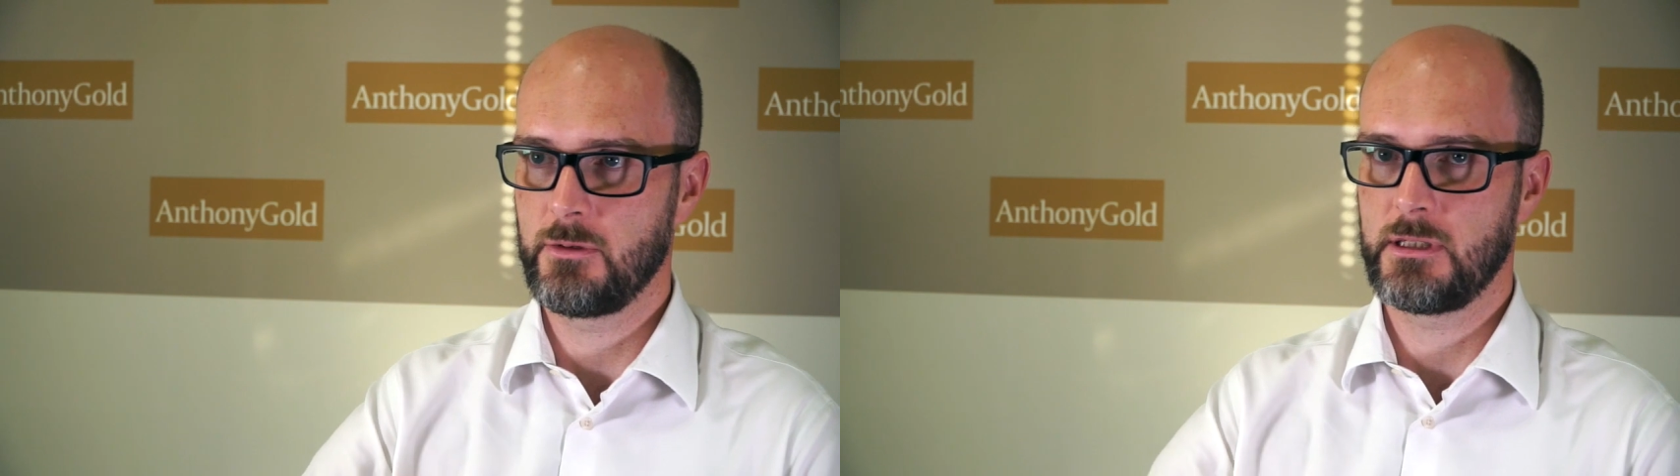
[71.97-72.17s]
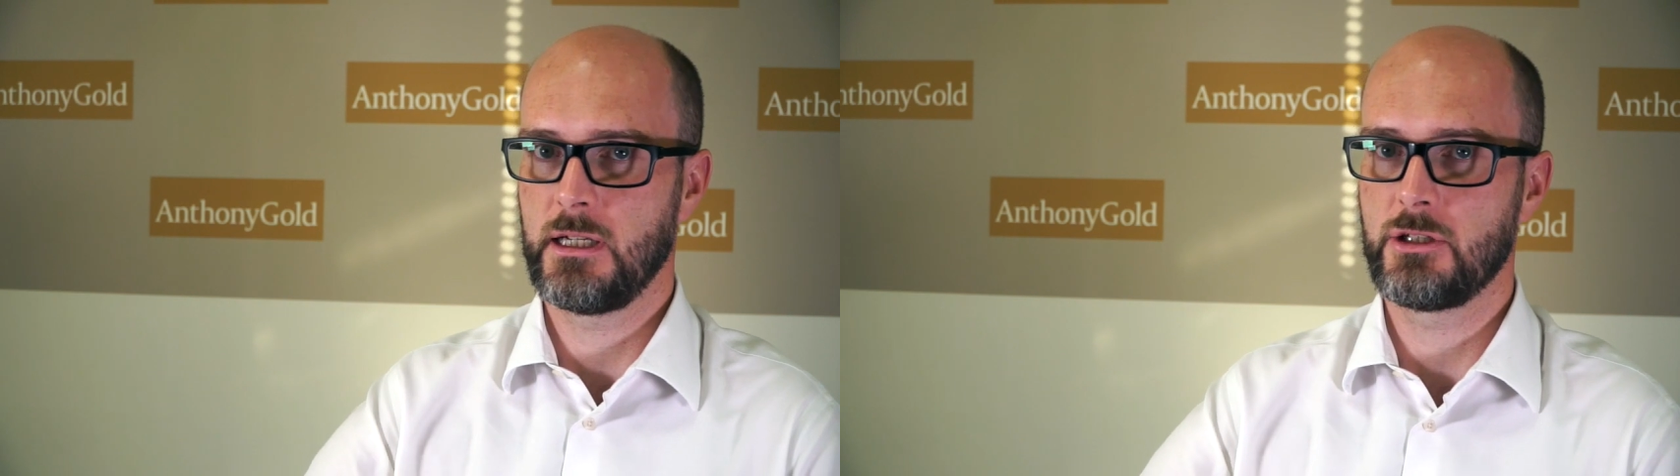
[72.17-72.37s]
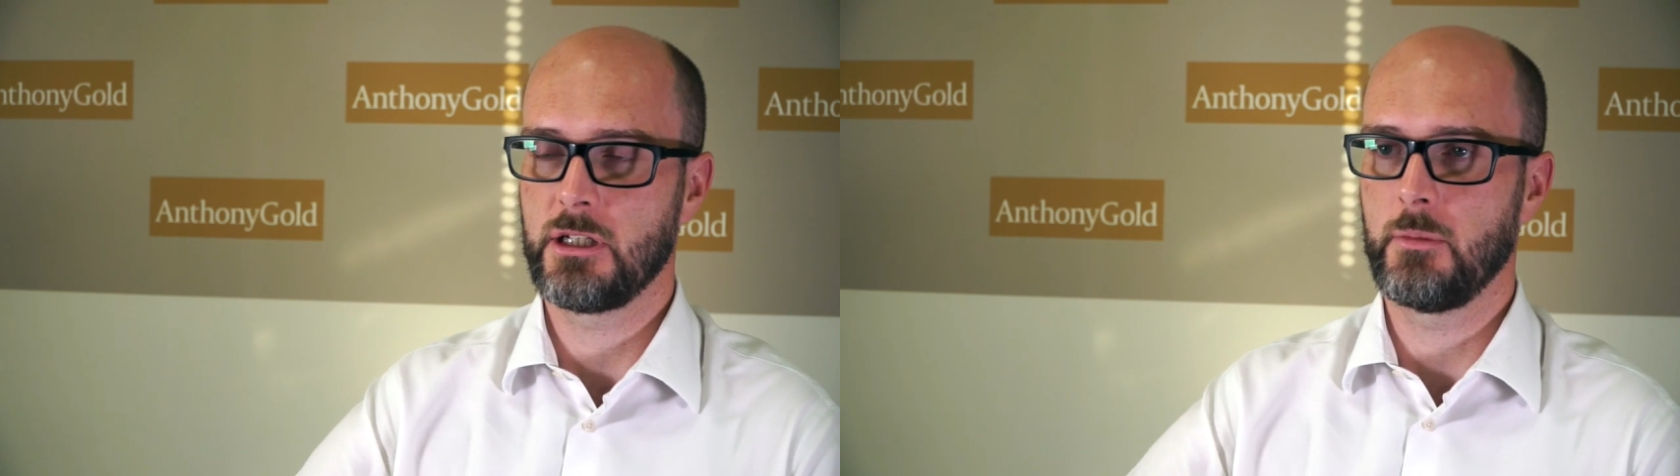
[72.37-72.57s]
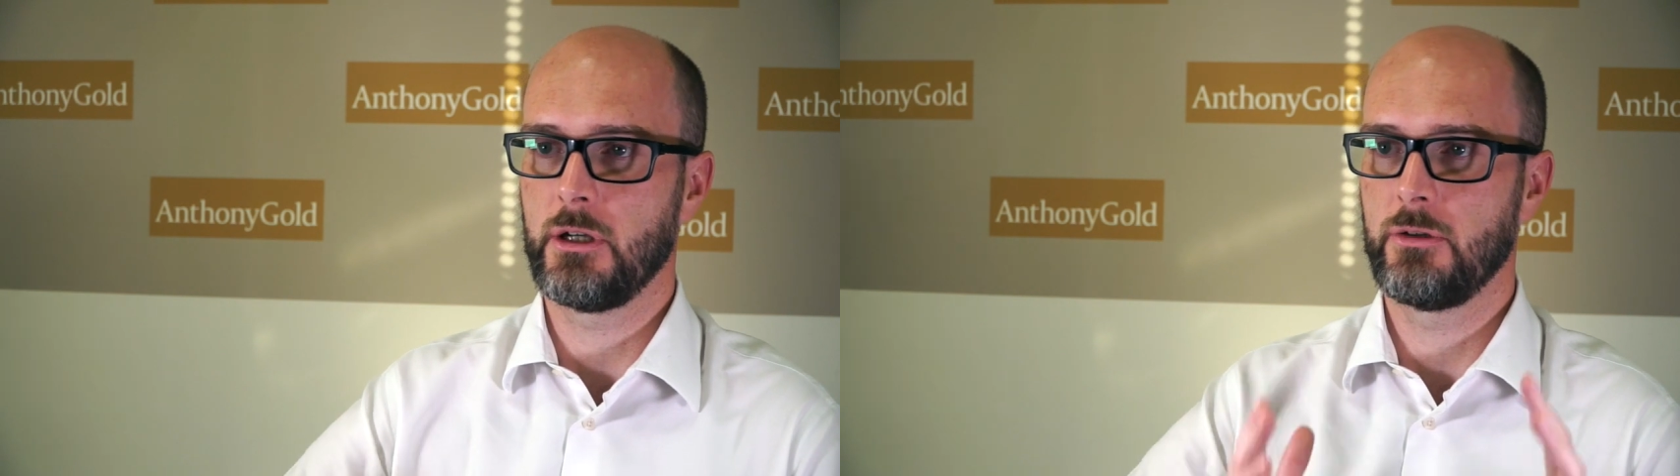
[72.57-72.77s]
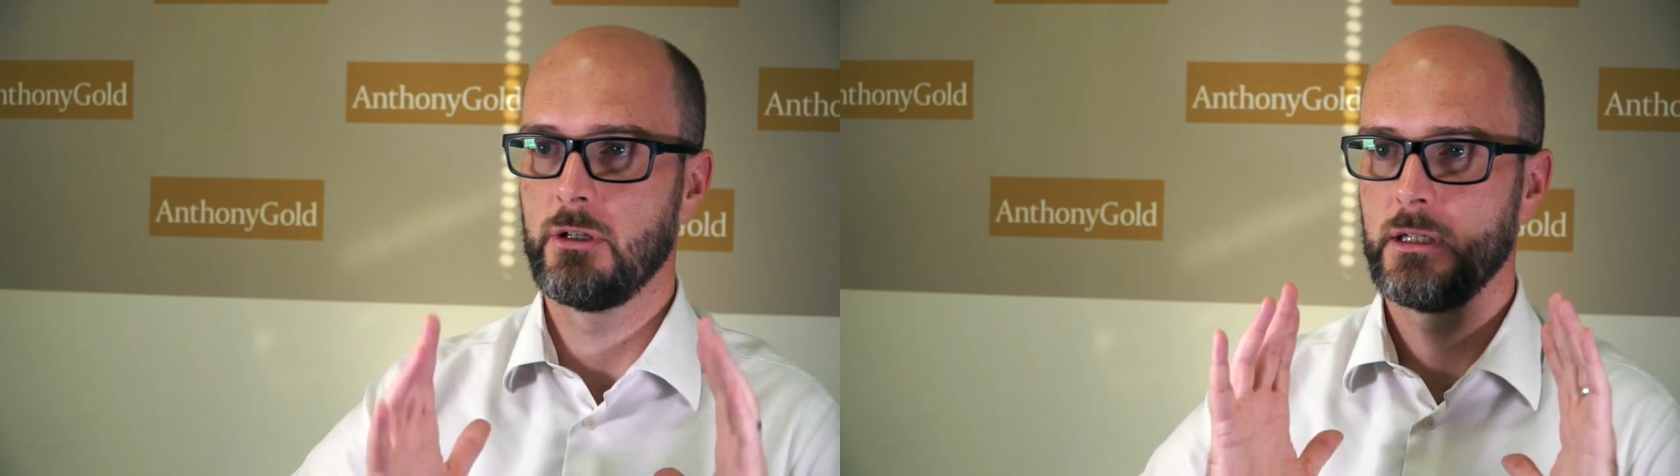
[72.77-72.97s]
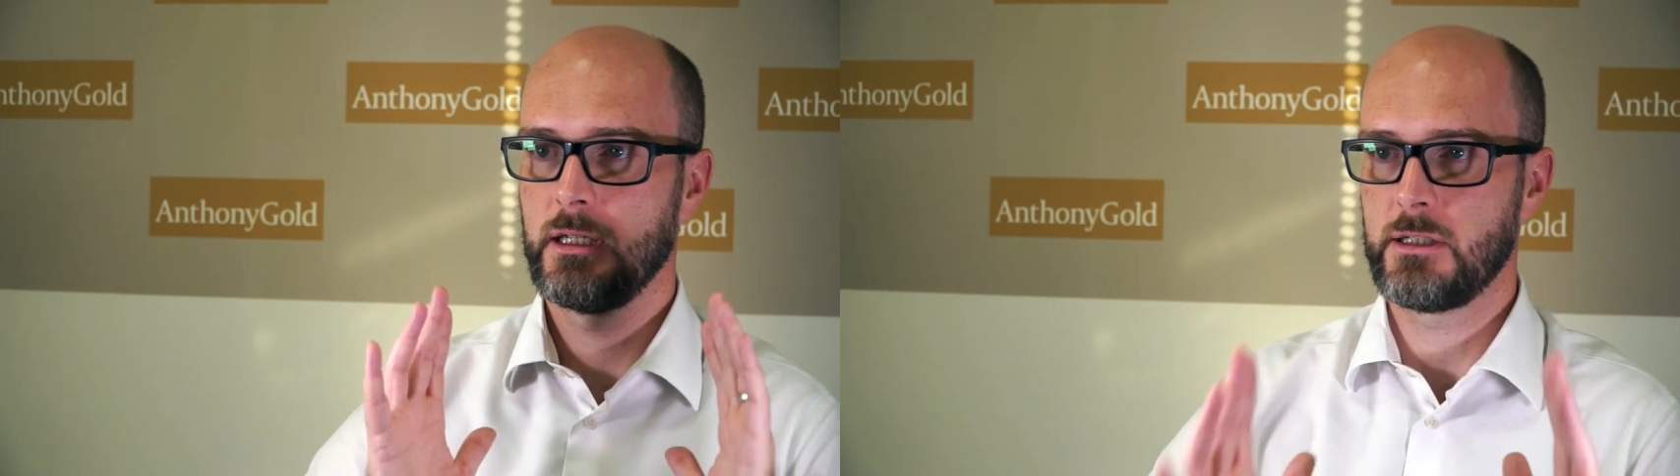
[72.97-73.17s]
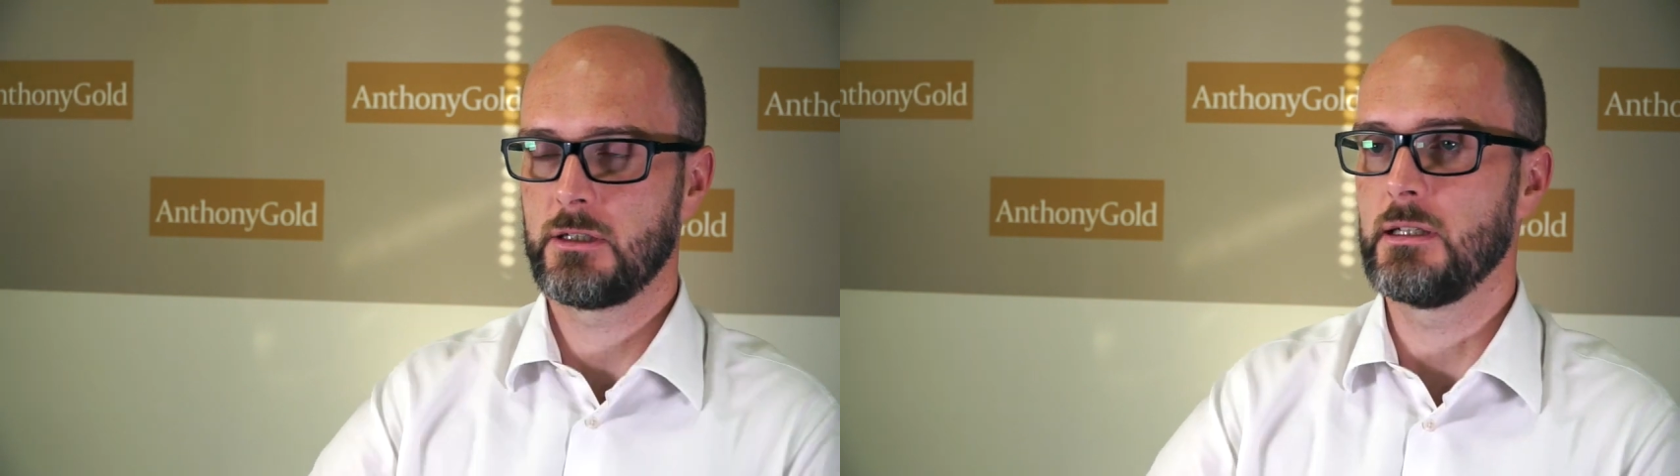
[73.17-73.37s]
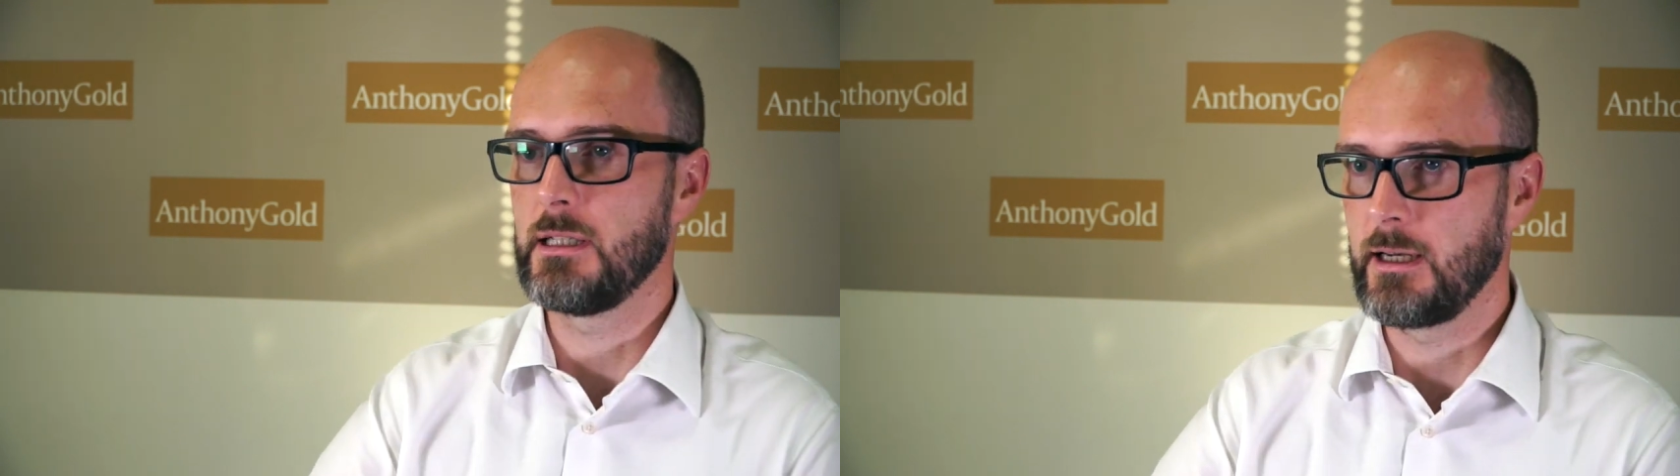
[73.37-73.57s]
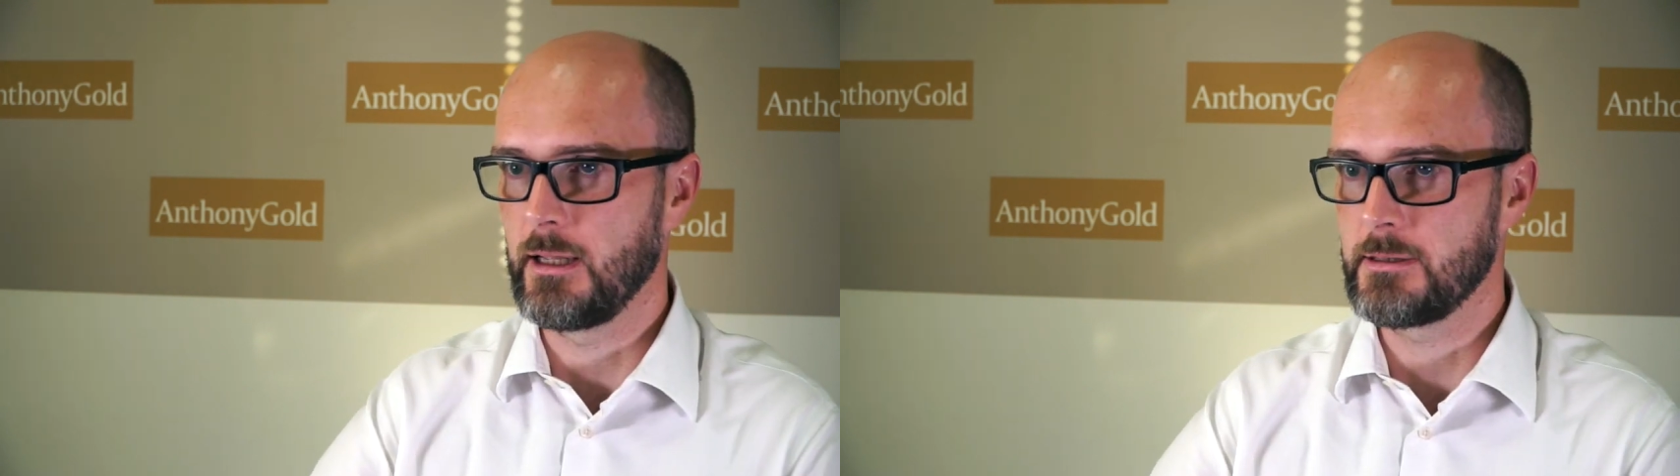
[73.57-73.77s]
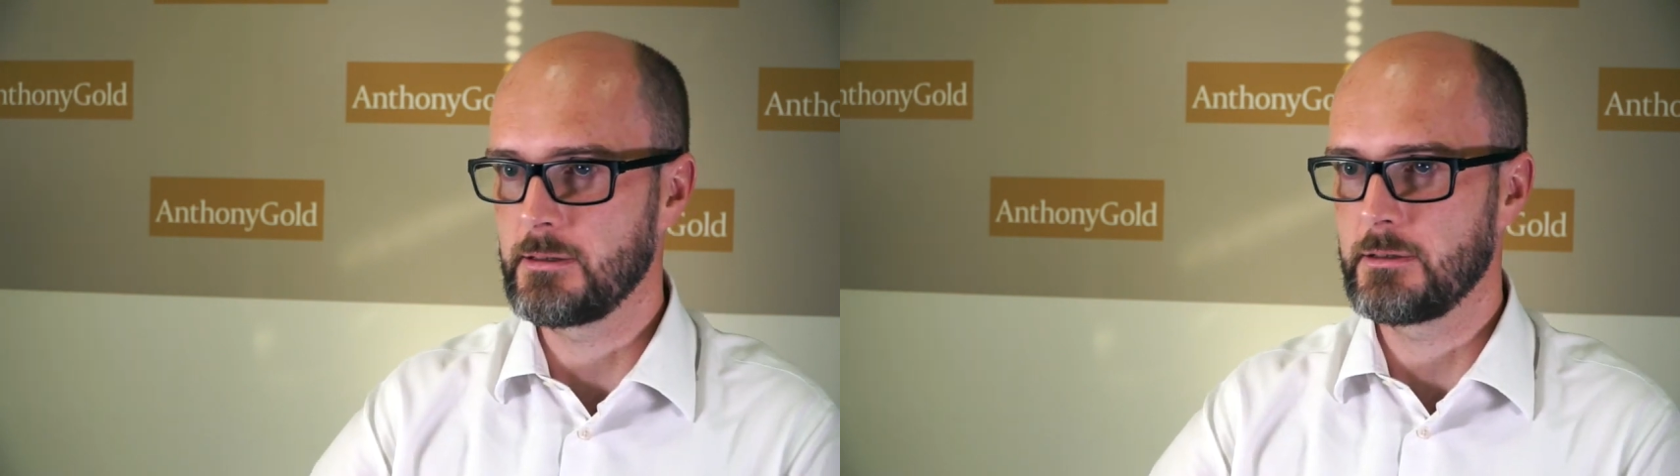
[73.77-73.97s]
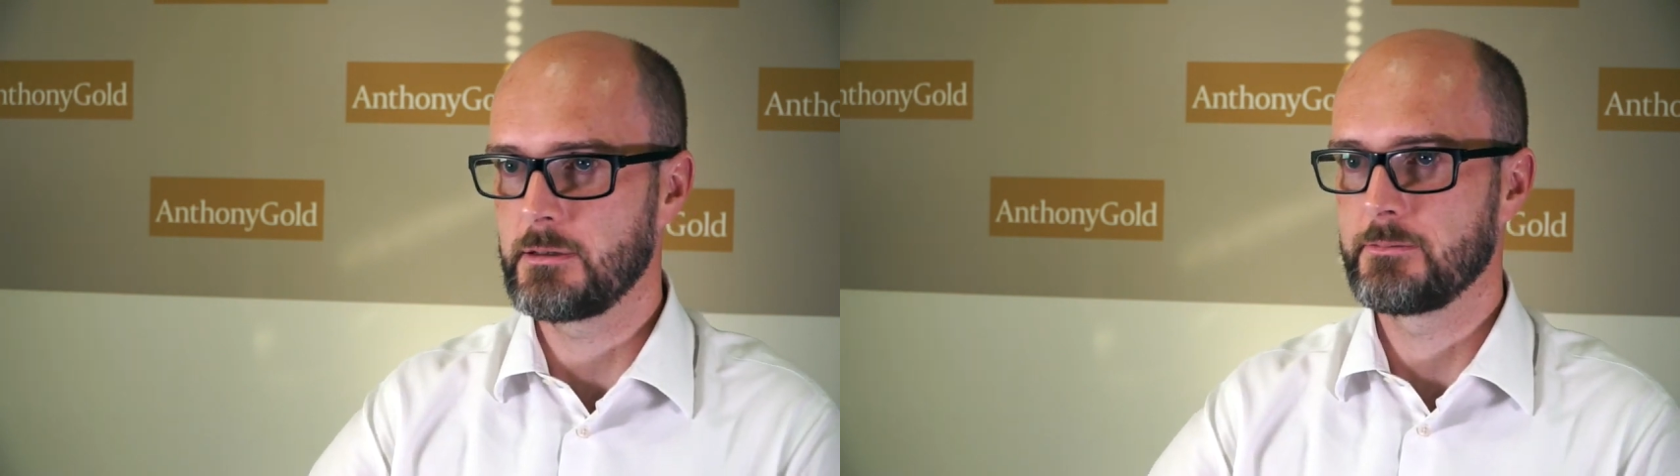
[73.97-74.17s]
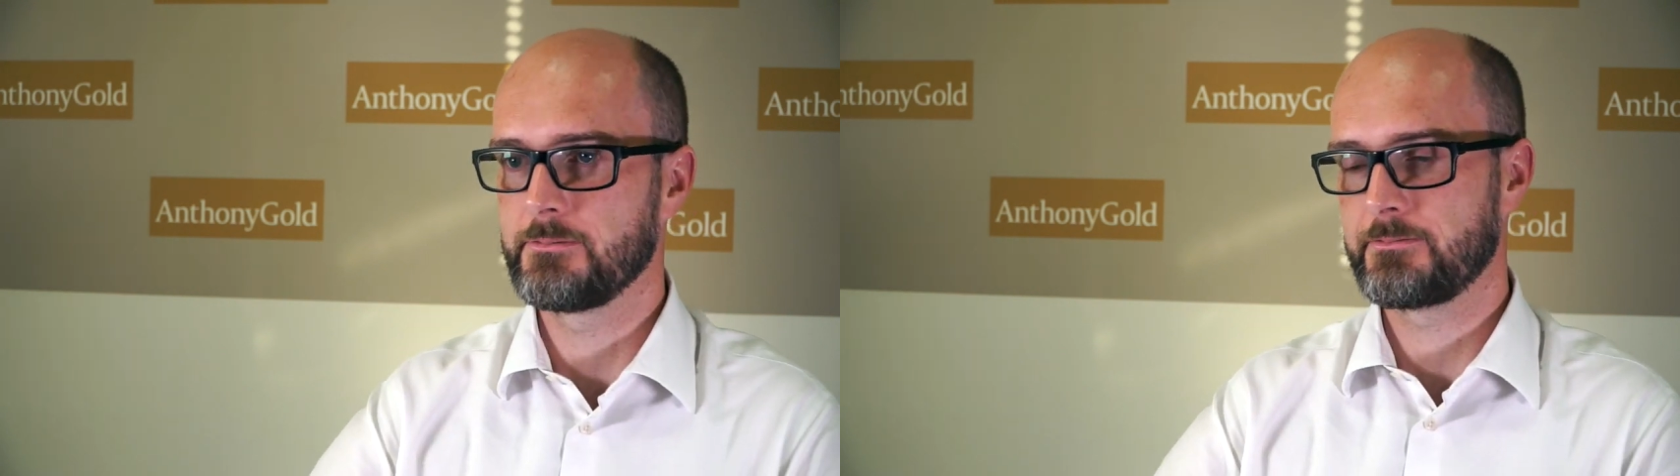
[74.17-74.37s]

so it's an HMO, it's going to need a license.